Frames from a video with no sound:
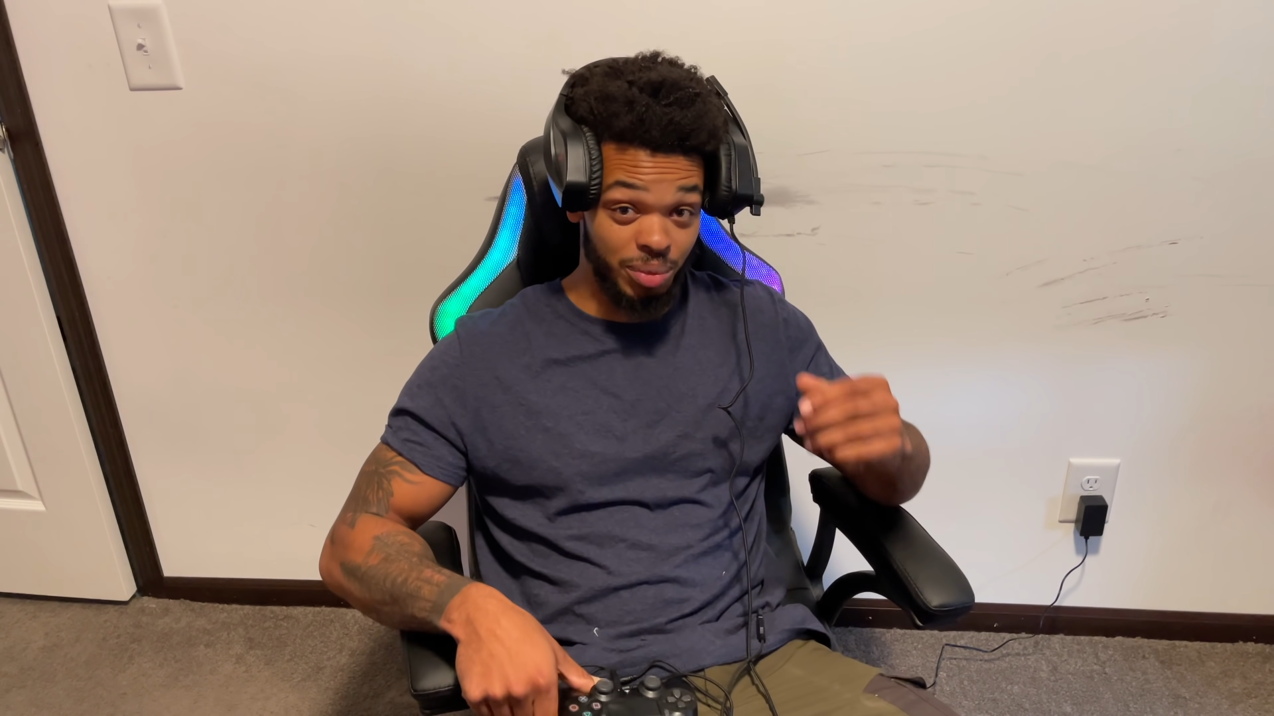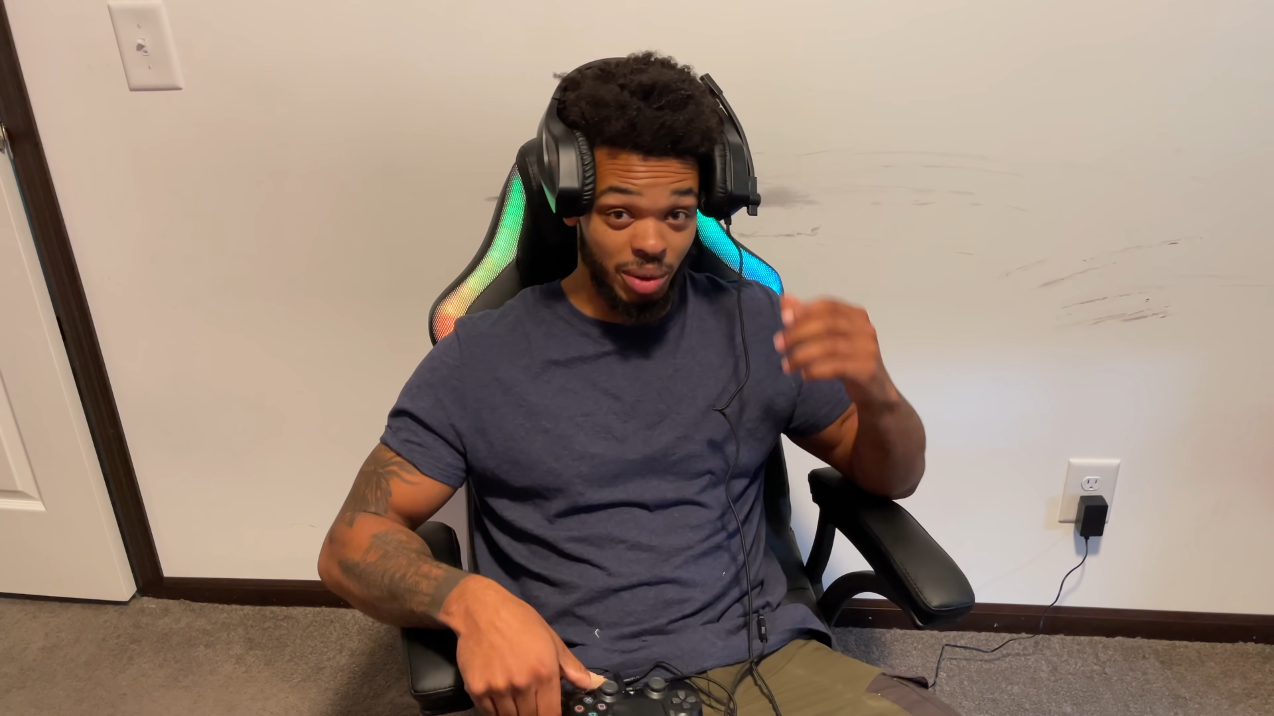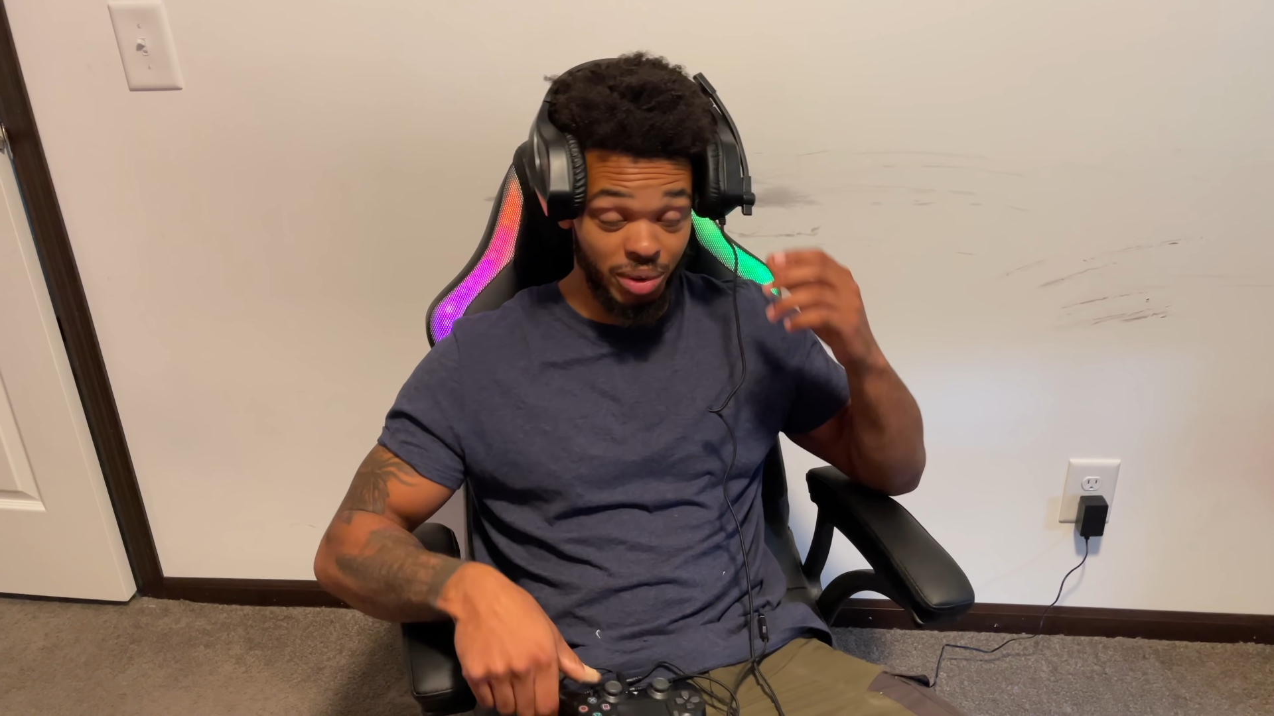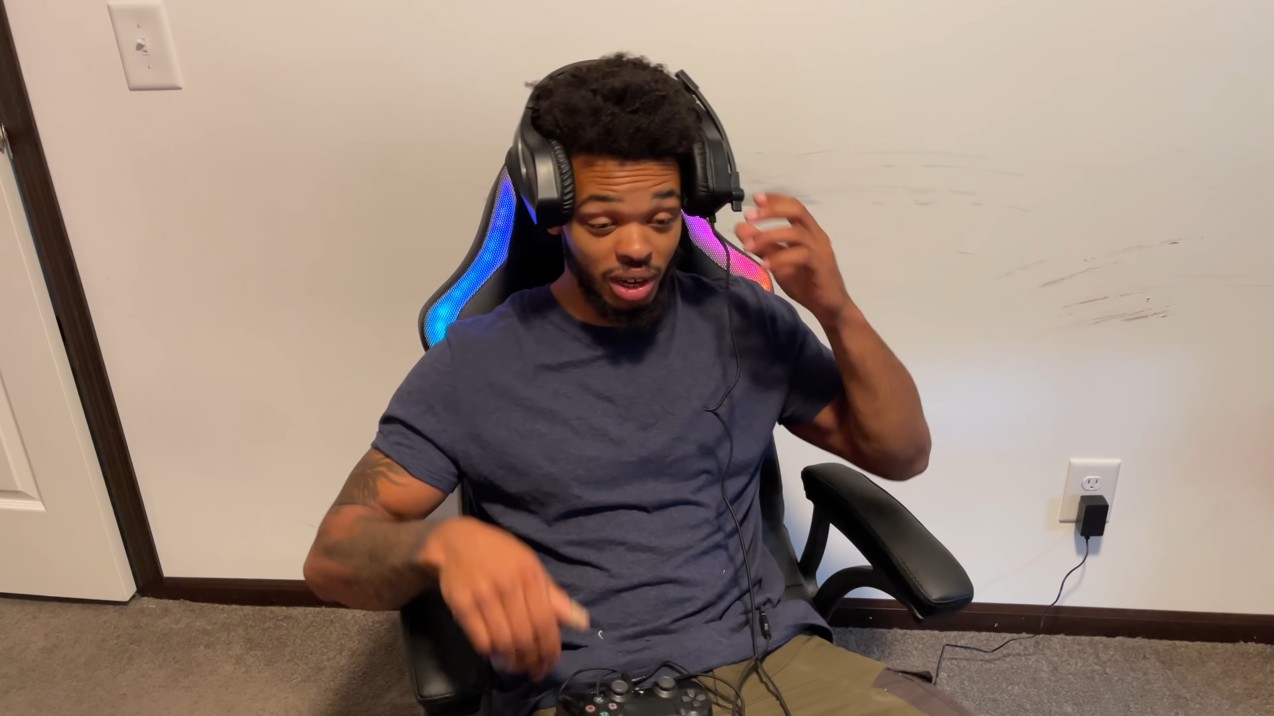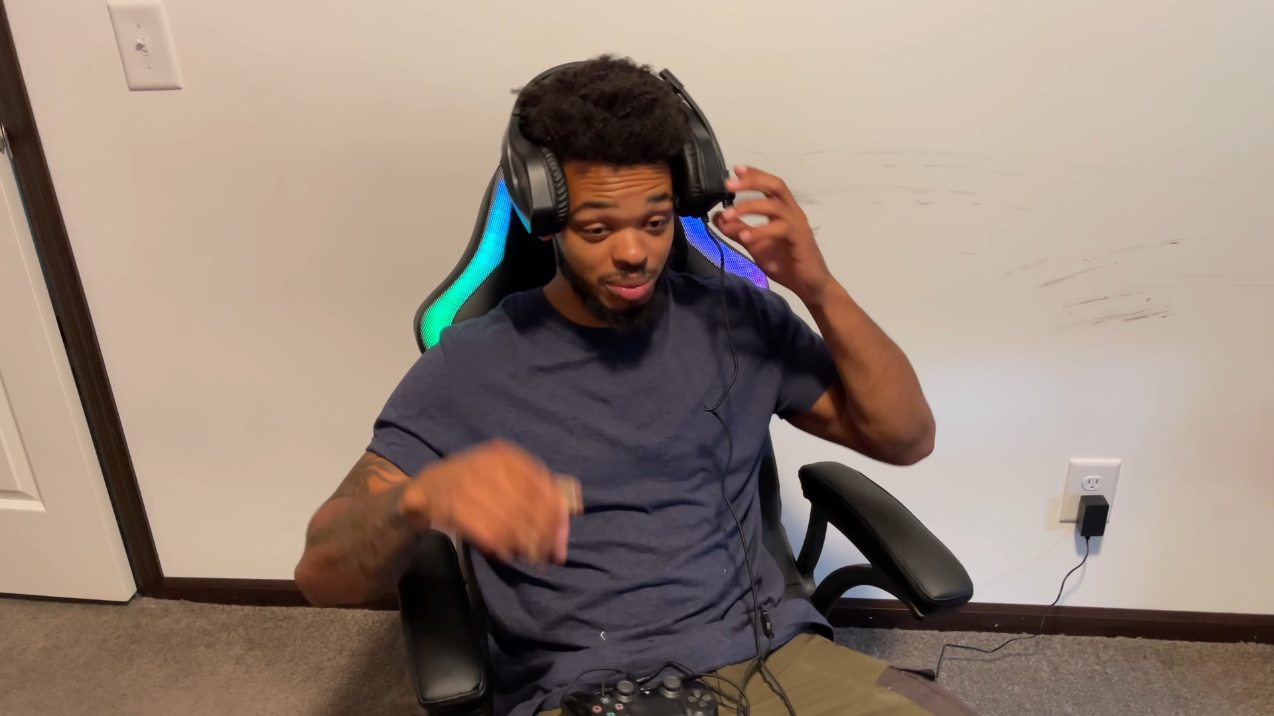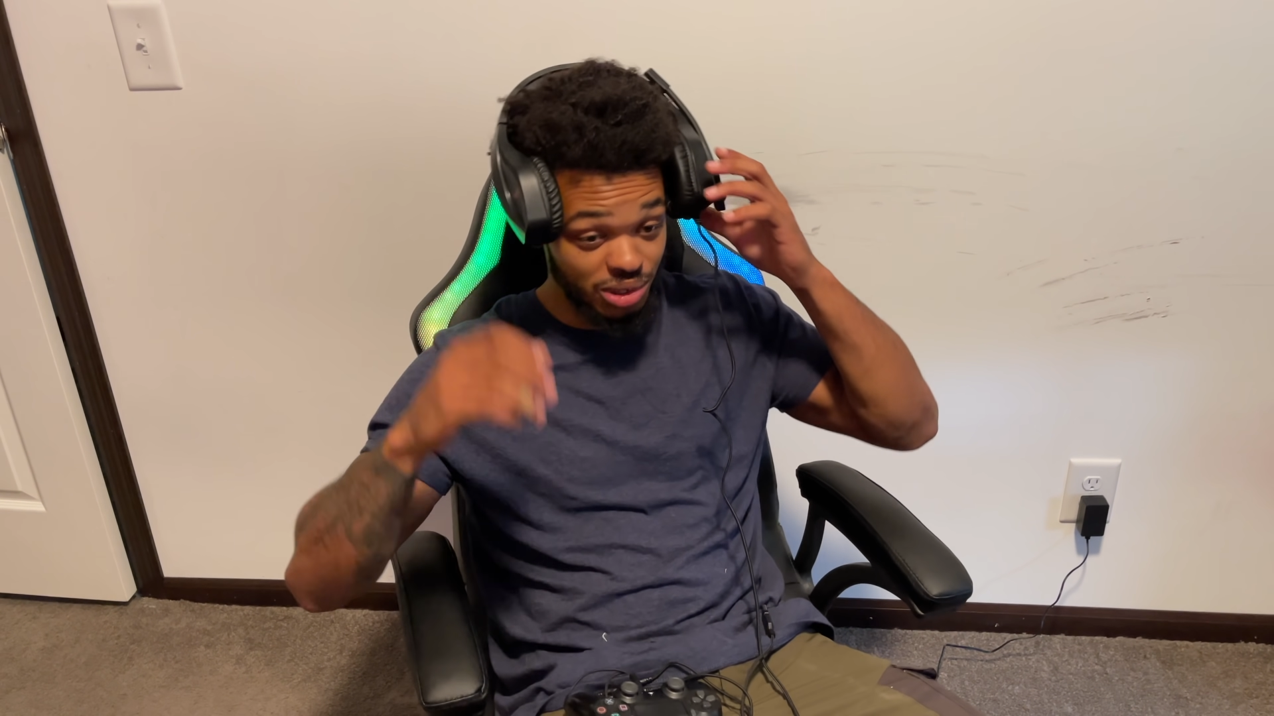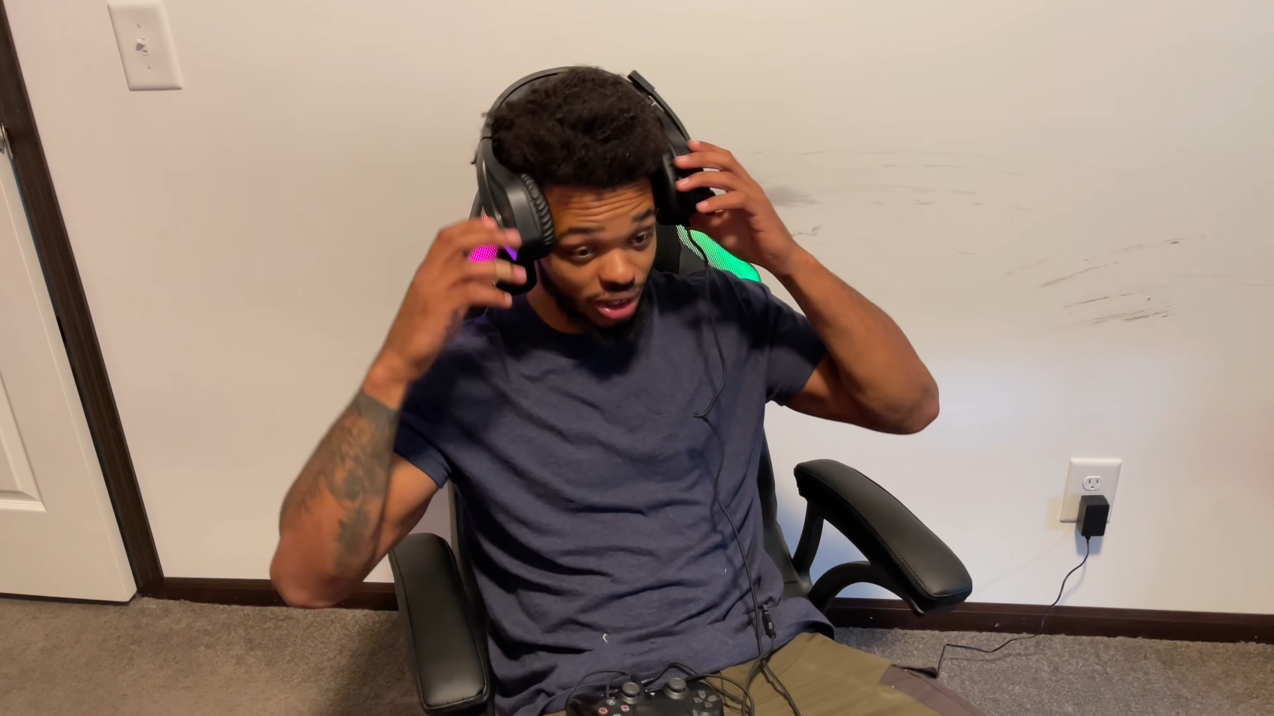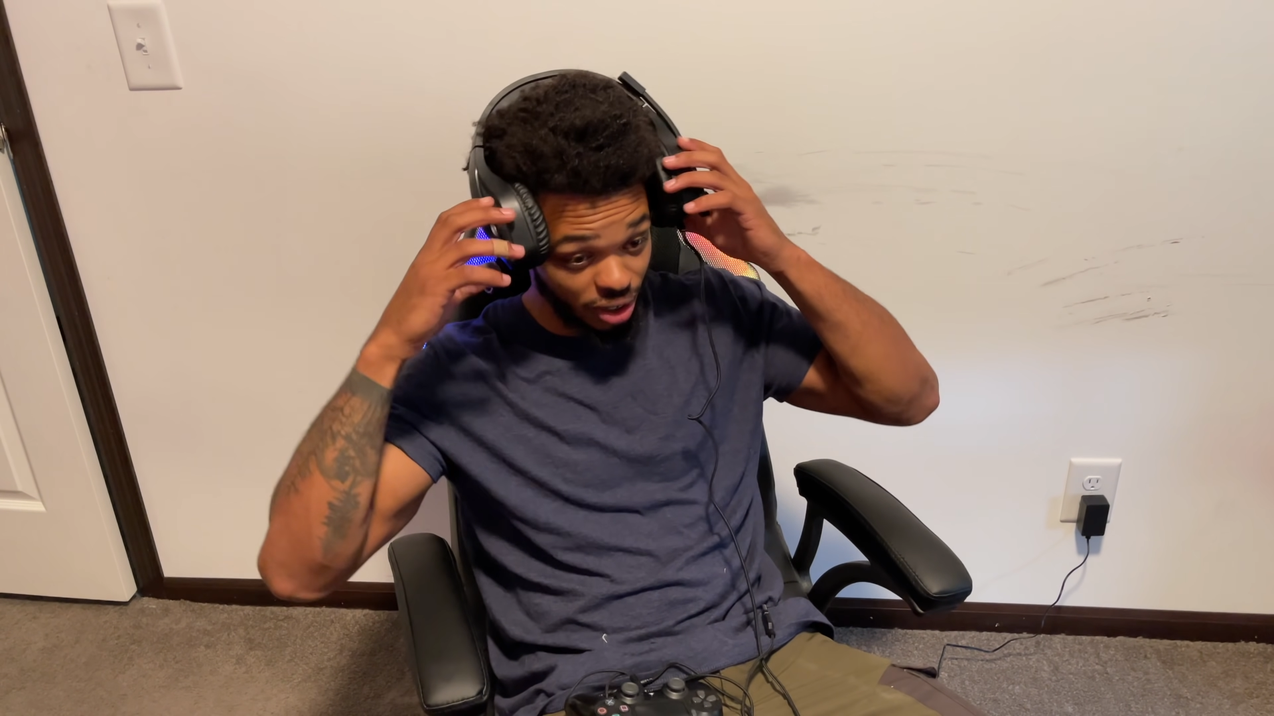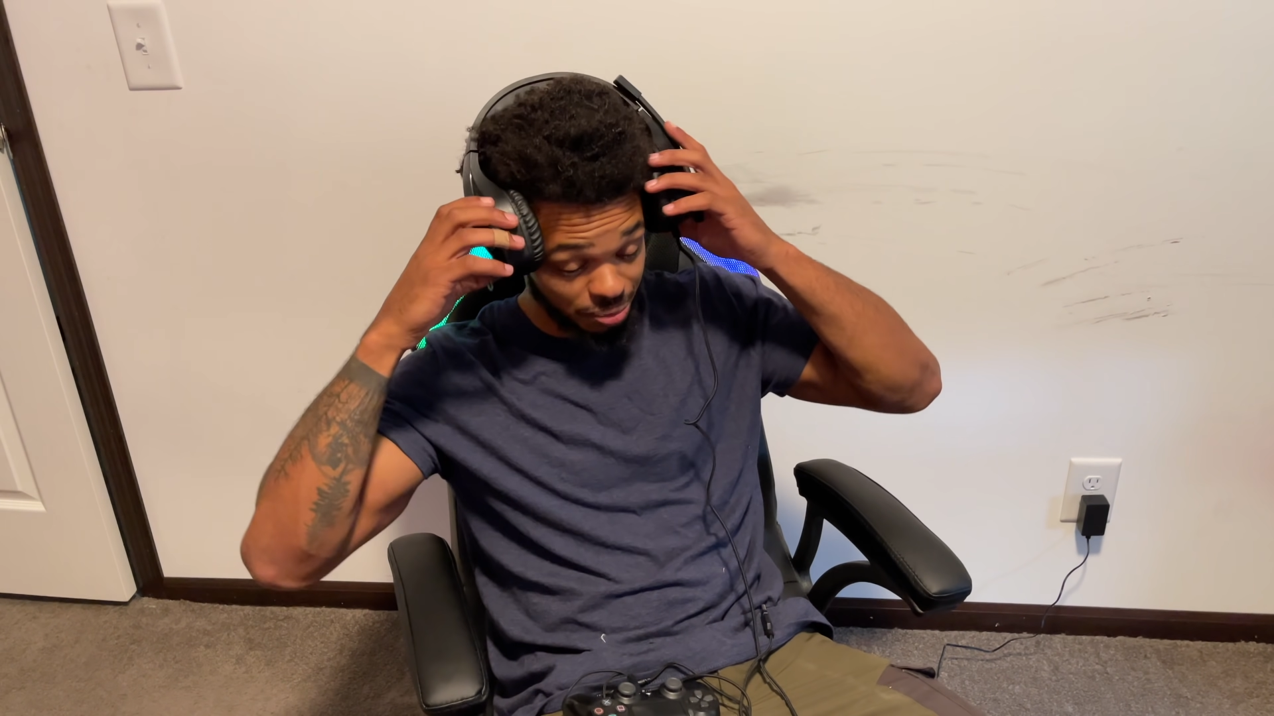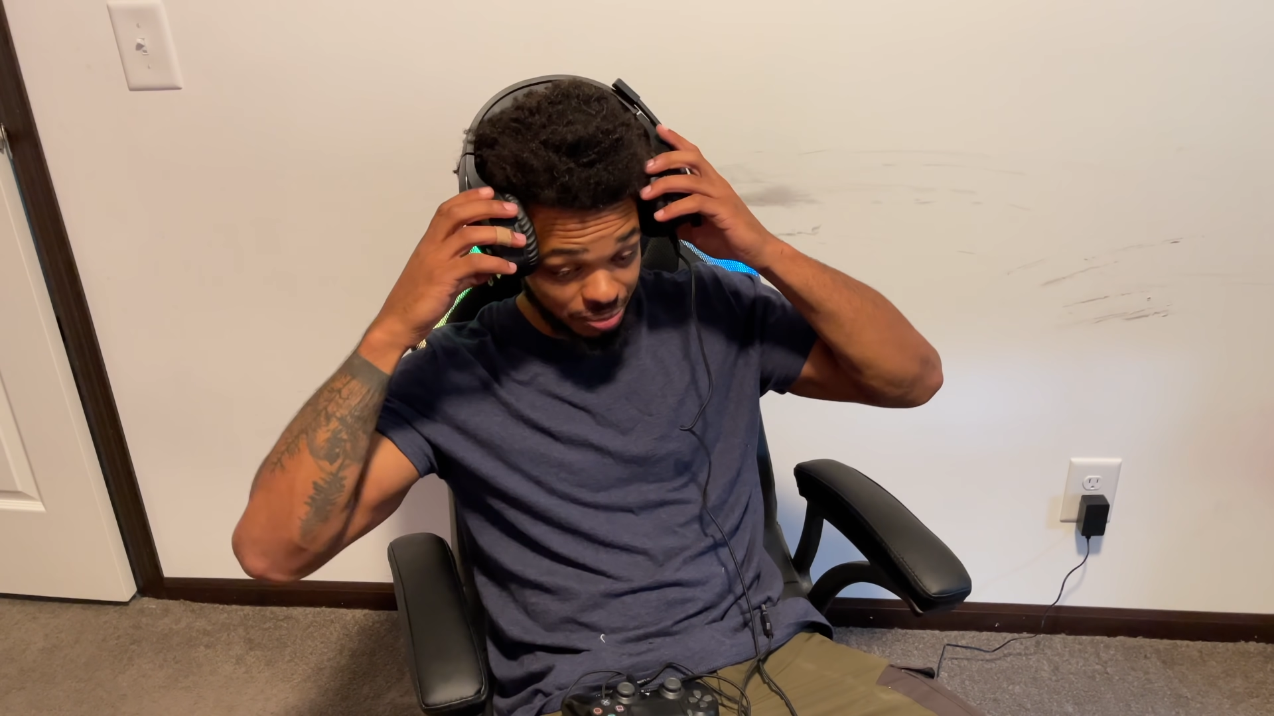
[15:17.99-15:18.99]
coming up,
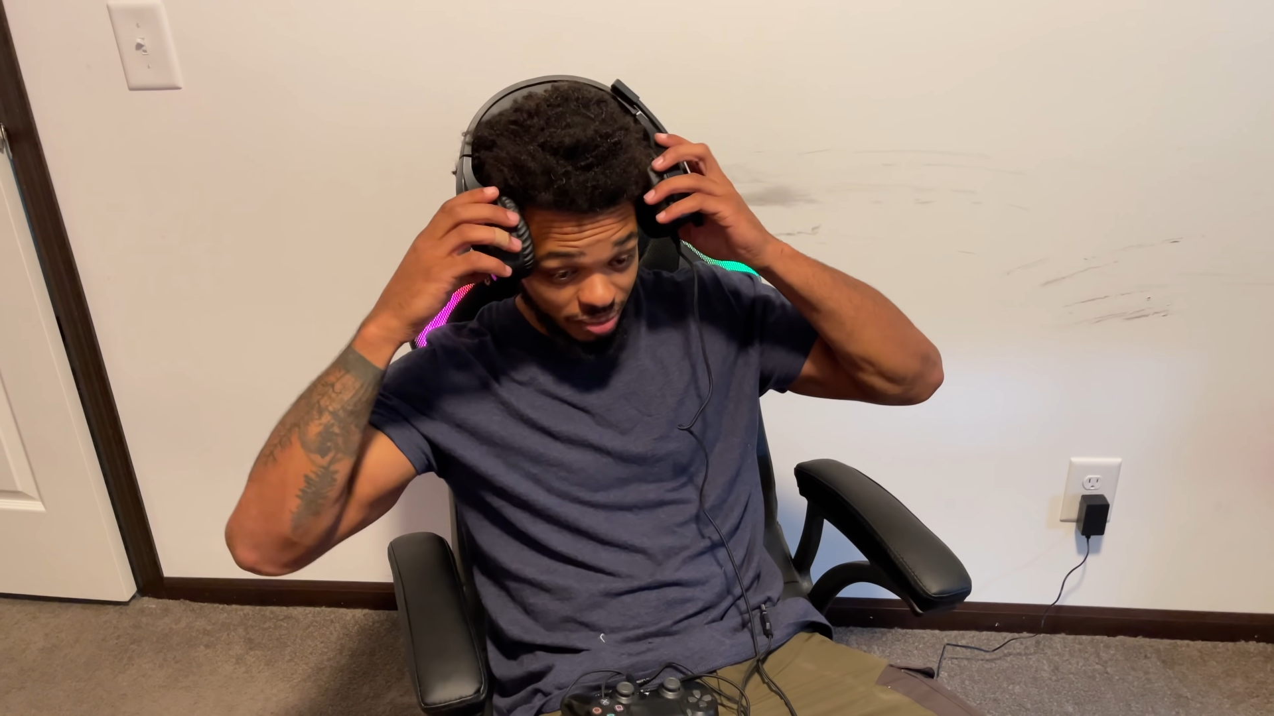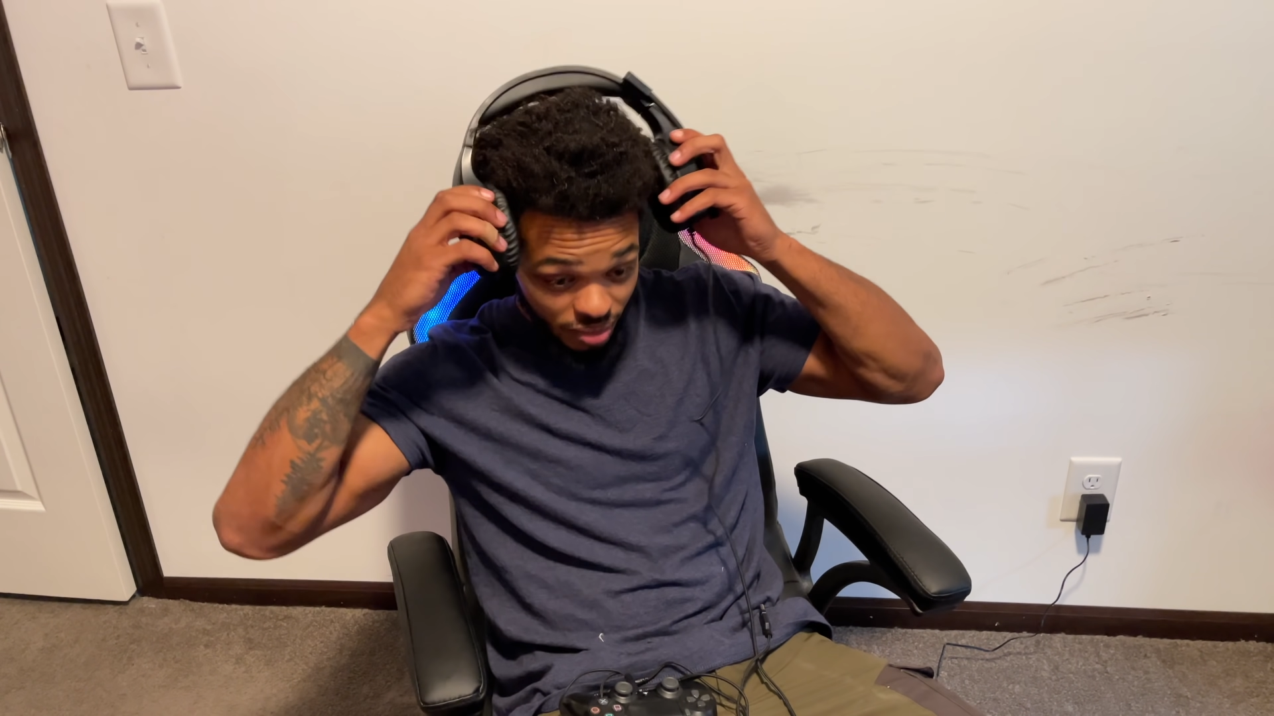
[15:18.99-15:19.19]
so